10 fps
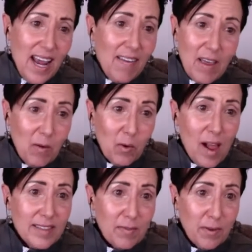And they were
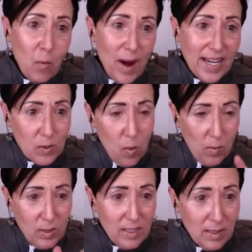all different weights.
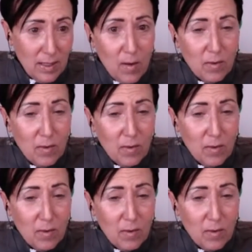One was a little